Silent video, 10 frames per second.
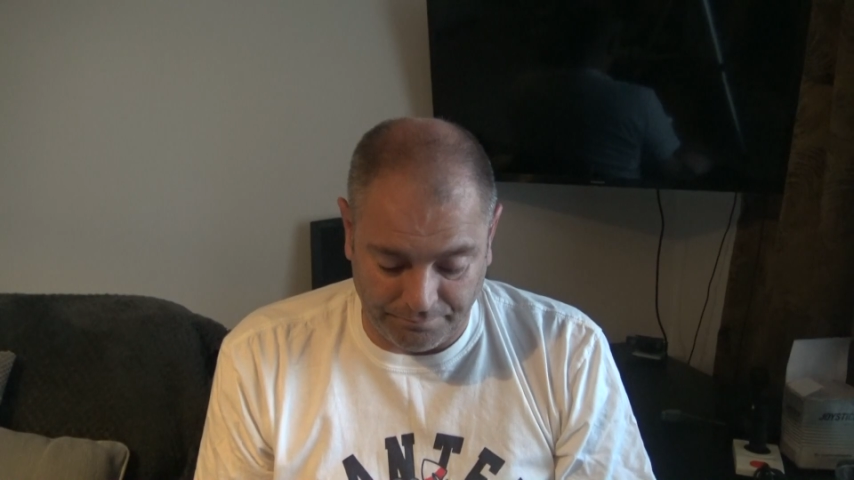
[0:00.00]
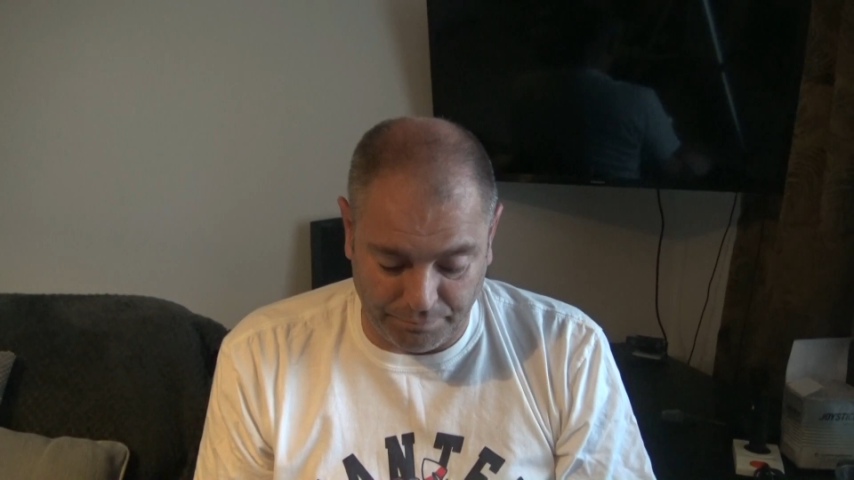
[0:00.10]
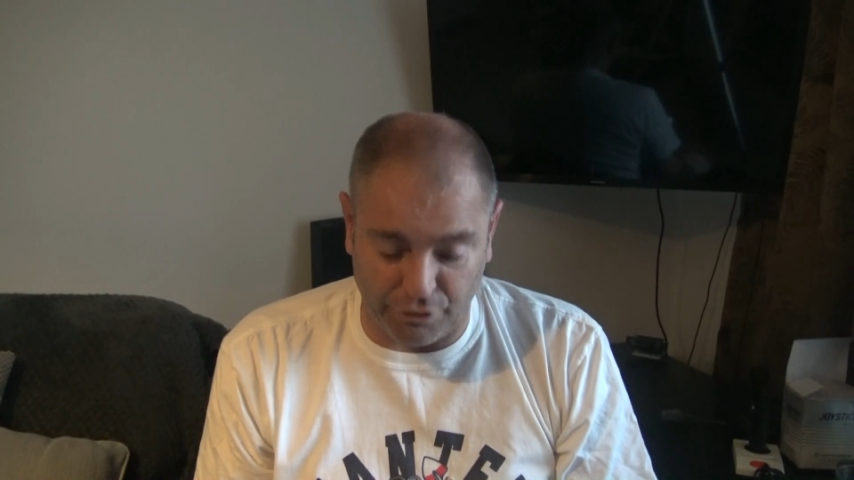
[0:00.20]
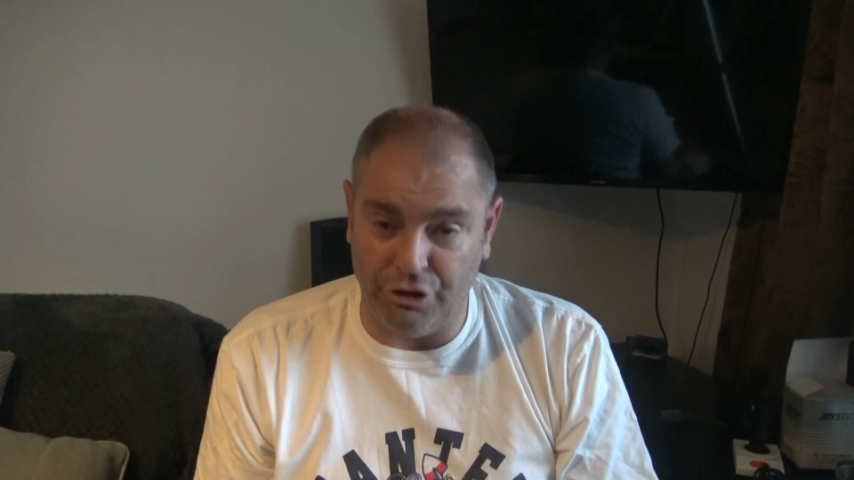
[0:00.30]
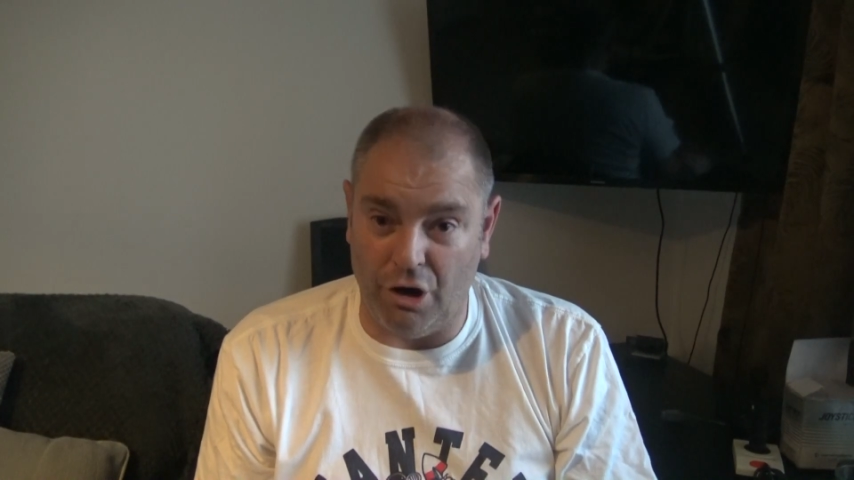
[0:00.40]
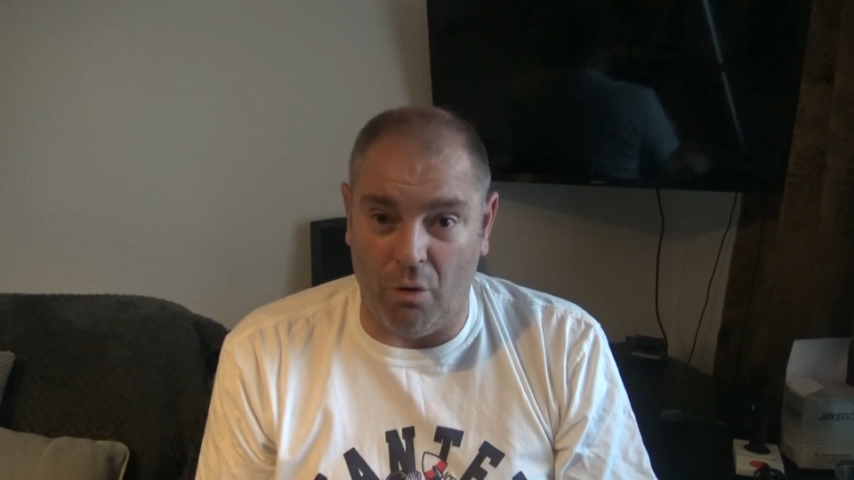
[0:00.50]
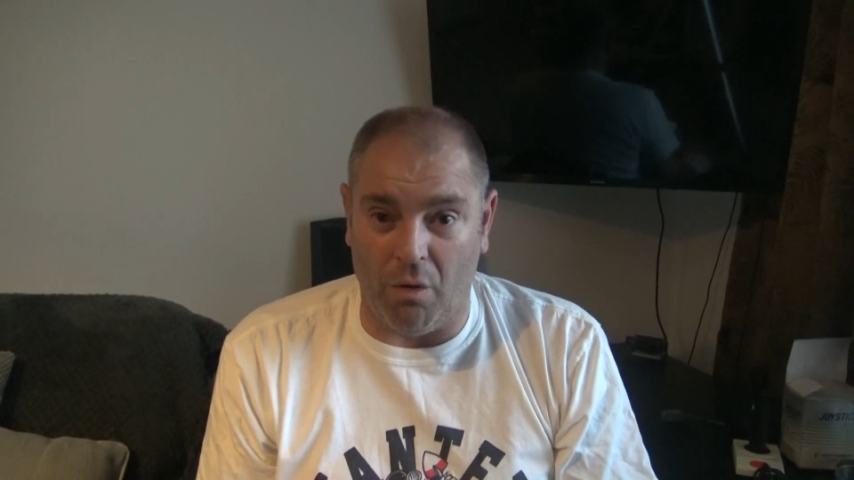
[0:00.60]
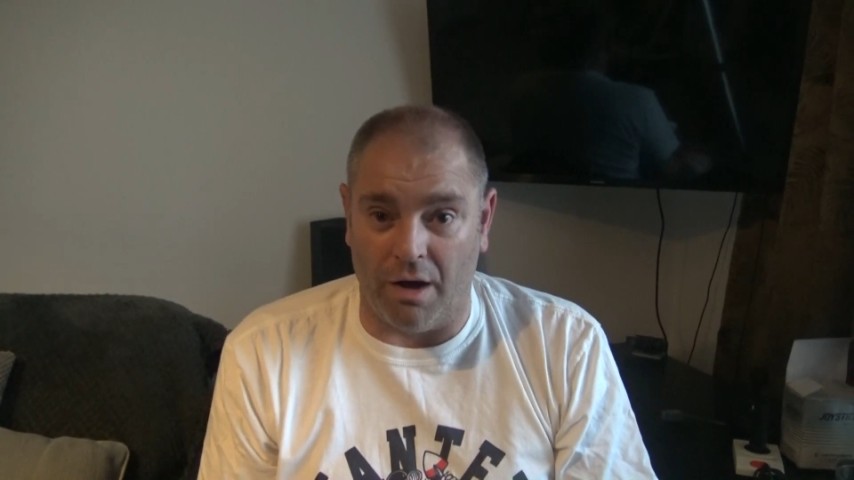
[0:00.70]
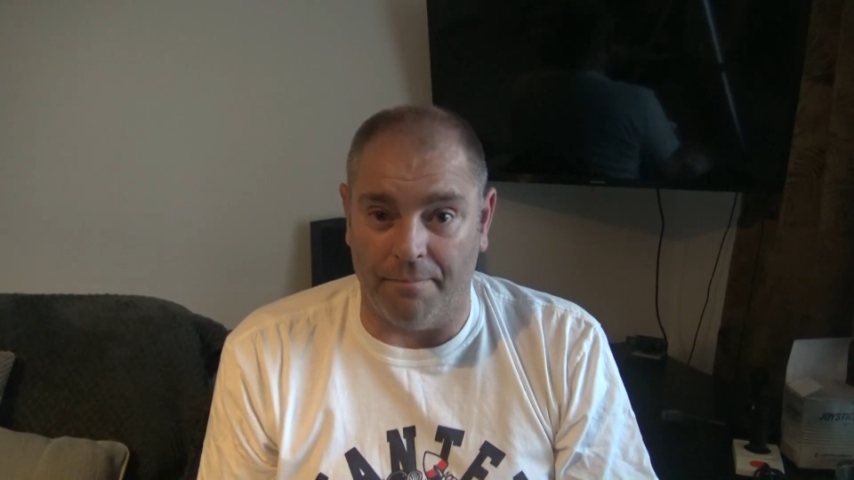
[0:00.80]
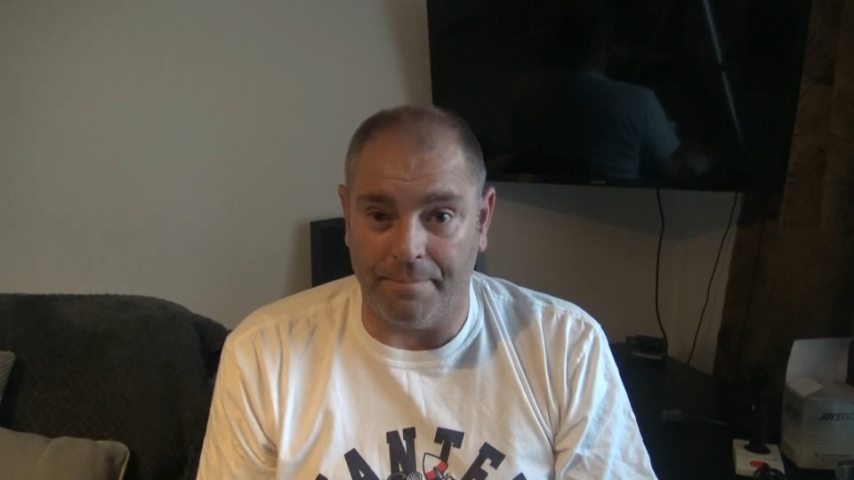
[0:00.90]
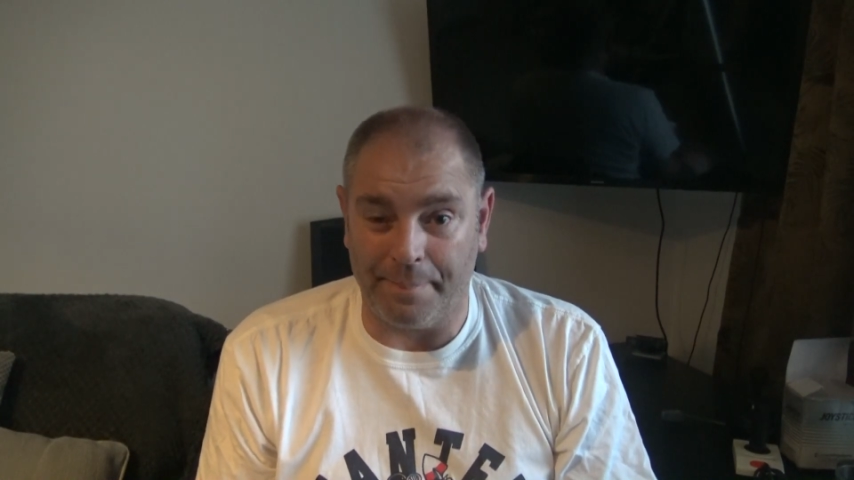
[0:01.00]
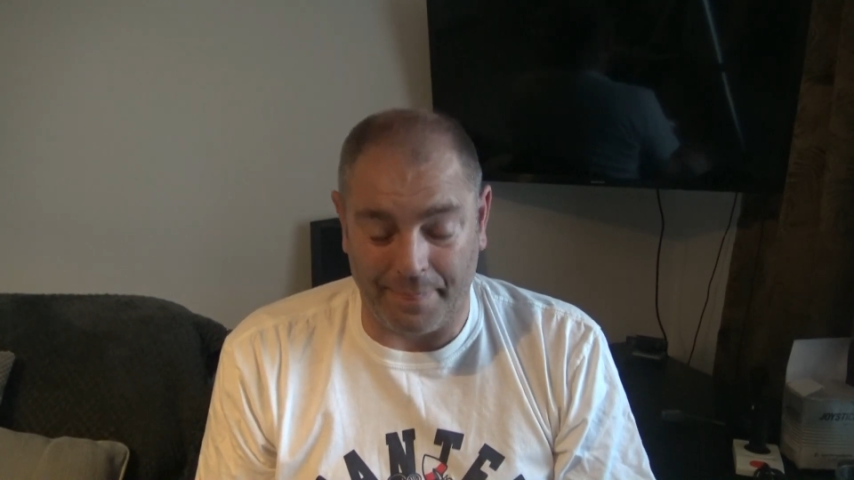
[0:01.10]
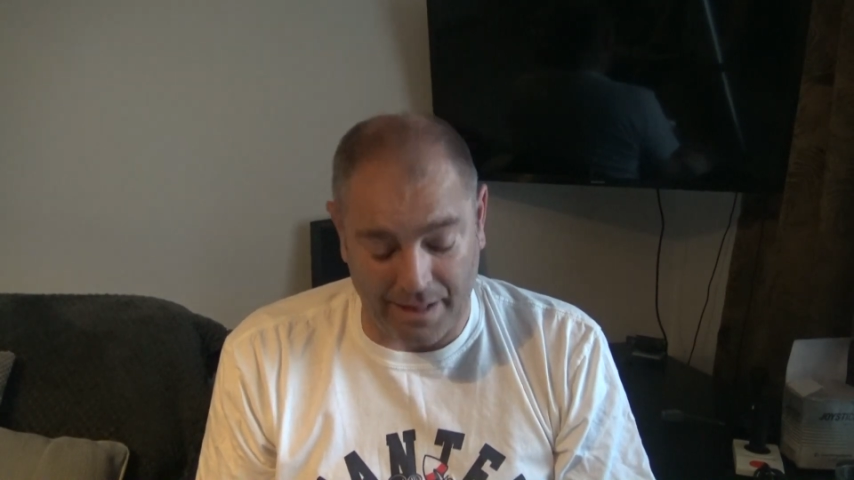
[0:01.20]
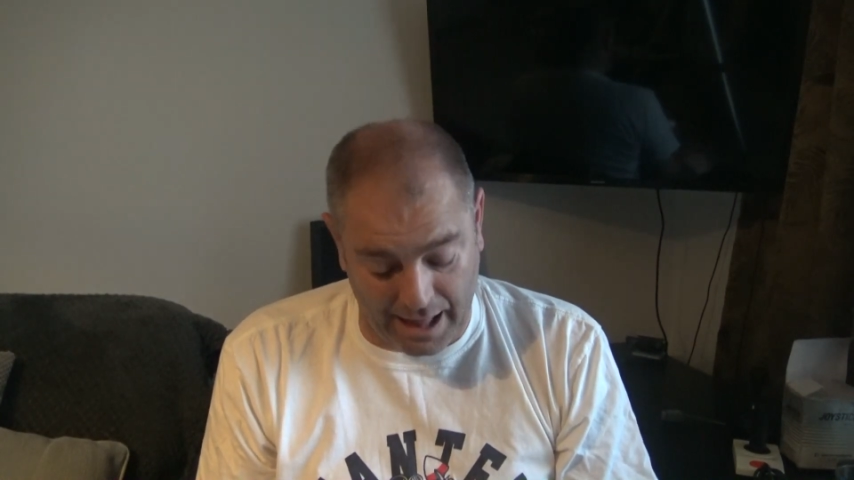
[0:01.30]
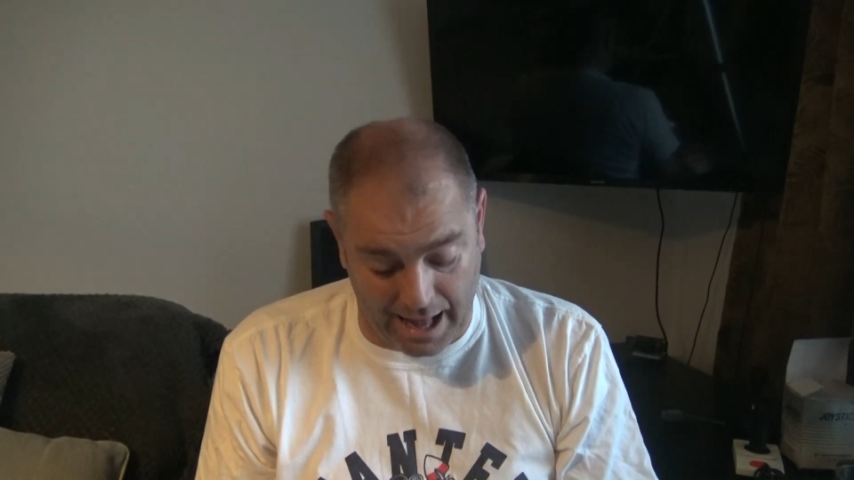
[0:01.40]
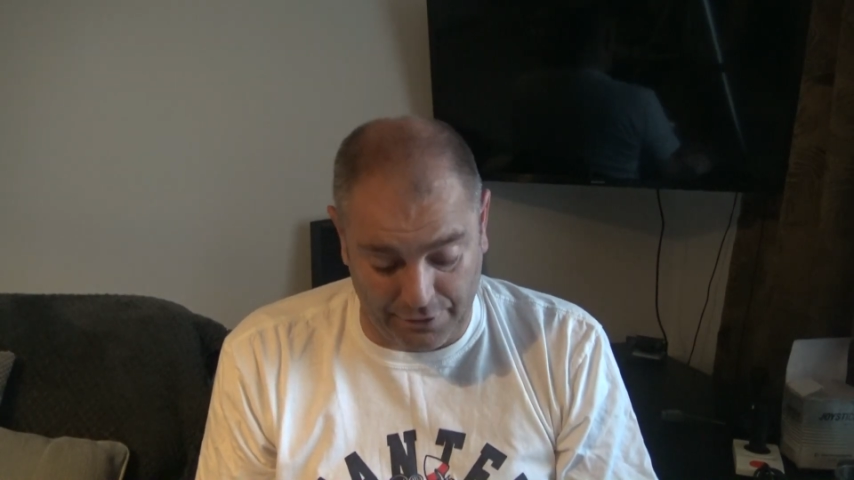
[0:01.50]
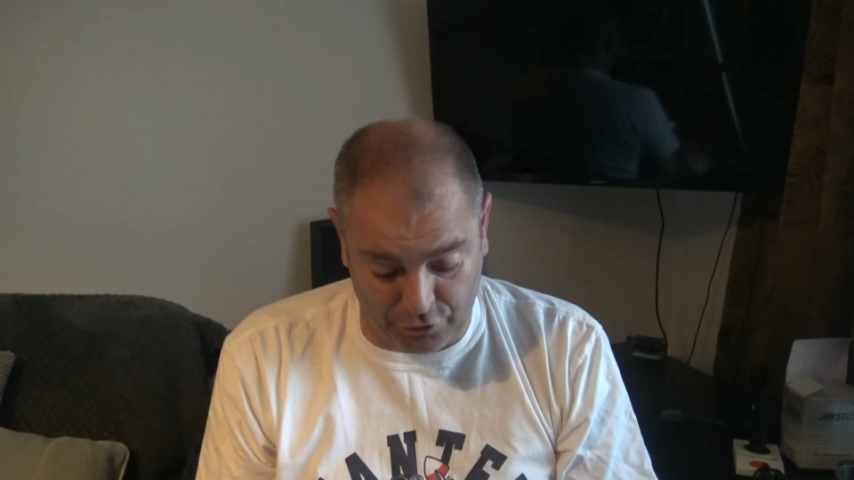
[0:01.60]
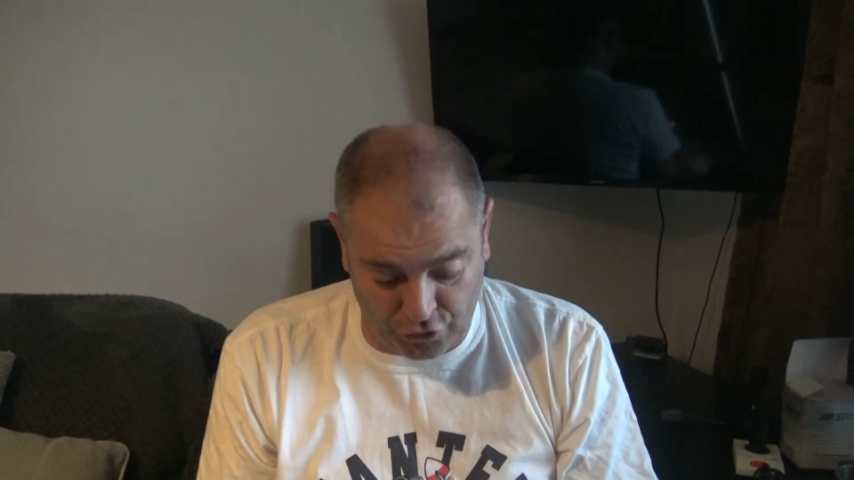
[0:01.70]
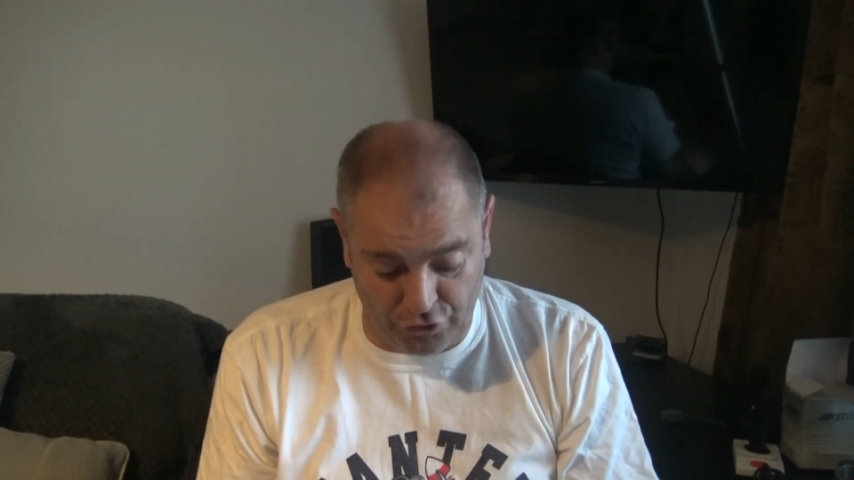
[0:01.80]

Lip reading: But you know what? I